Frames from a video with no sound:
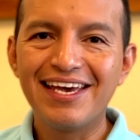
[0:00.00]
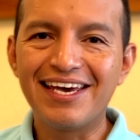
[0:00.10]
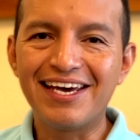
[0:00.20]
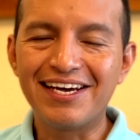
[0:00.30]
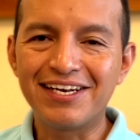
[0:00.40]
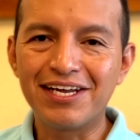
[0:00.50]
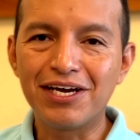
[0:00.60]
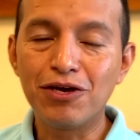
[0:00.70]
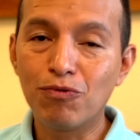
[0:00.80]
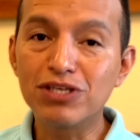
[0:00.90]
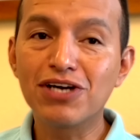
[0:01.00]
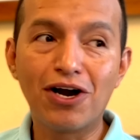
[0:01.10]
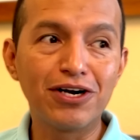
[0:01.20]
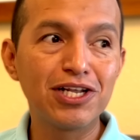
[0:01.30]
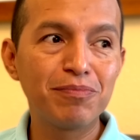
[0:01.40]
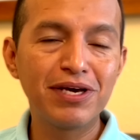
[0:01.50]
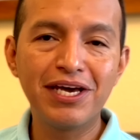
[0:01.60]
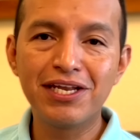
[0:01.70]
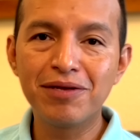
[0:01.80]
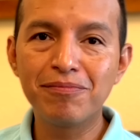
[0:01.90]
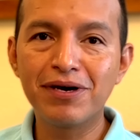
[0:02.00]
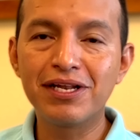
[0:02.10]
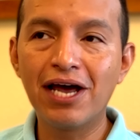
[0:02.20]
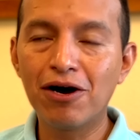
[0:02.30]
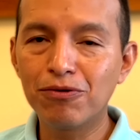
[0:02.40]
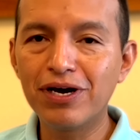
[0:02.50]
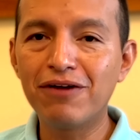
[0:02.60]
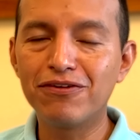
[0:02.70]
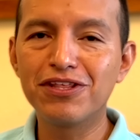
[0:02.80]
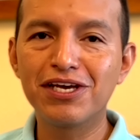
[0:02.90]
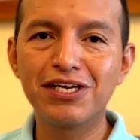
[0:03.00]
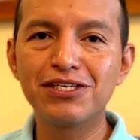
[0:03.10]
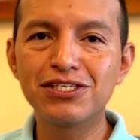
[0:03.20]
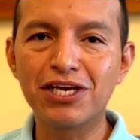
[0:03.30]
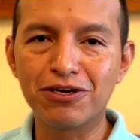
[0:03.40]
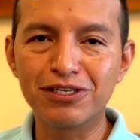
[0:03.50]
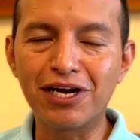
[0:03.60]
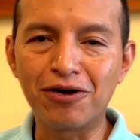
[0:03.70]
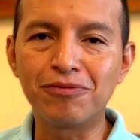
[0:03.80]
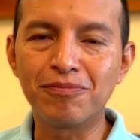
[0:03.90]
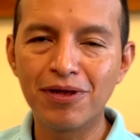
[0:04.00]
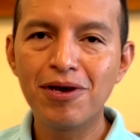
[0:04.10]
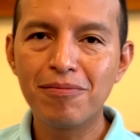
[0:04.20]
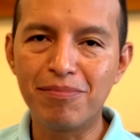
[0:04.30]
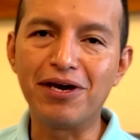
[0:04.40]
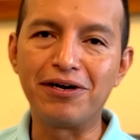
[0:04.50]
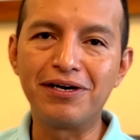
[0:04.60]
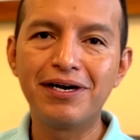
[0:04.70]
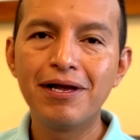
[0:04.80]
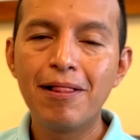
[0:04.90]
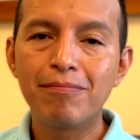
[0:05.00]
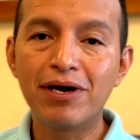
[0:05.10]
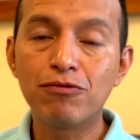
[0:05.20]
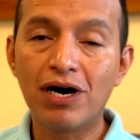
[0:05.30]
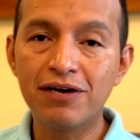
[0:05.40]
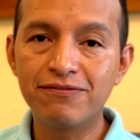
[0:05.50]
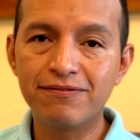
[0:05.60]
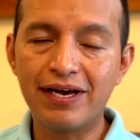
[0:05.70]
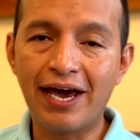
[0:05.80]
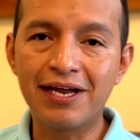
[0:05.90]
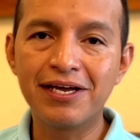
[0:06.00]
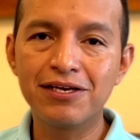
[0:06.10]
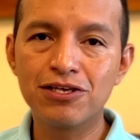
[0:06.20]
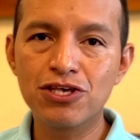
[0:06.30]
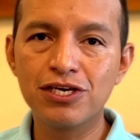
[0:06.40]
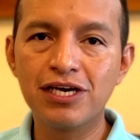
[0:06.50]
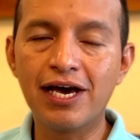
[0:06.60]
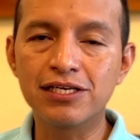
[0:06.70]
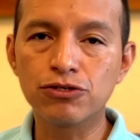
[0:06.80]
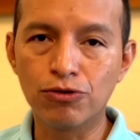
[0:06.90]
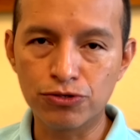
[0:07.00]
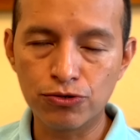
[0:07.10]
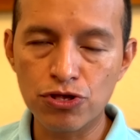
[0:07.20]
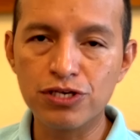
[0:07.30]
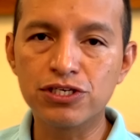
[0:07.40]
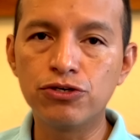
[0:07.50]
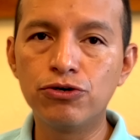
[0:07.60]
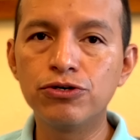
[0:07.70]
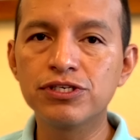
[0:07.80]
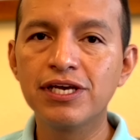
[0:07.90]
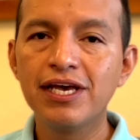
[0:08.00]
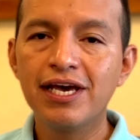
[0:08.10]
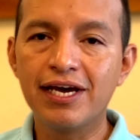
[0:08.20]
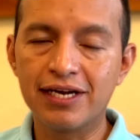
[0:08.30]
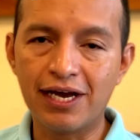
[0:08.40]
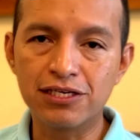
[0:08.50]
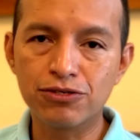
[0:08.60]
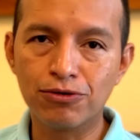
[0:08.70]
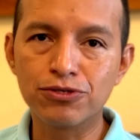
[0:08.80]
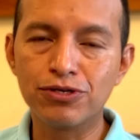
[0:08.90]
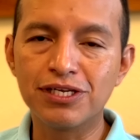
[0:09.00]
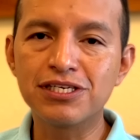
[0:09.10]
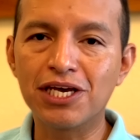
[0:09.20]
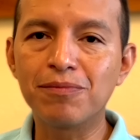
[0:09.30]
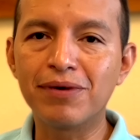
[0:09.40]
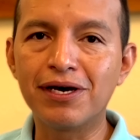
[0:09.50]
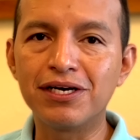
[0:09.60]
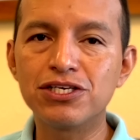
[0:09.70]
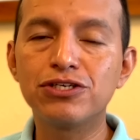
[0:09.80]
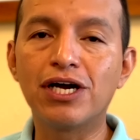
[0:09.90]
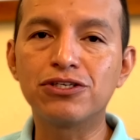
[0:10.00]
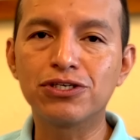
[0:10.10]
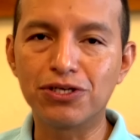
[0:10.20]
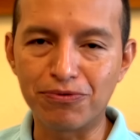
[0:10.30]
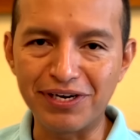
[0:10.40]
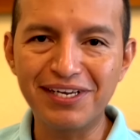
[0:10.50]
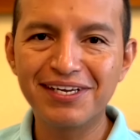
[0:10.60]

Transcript: And it was hard at the beginning, but now everything is settled down better. My wife, Anna, she's a nurse and has also the same geriatric degree.